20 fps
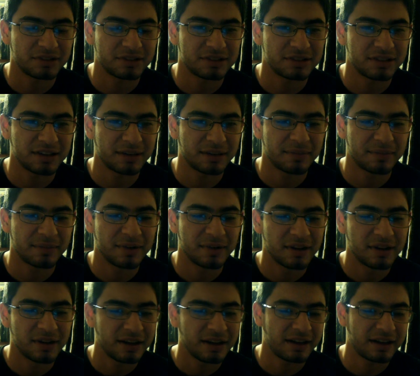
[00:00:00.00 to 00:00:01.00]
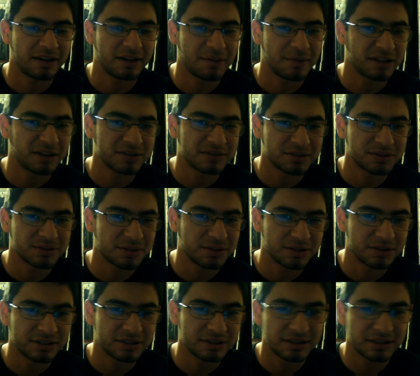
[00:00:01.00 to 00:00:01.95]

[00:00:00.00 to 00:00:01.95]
time. And Komatsu, of course,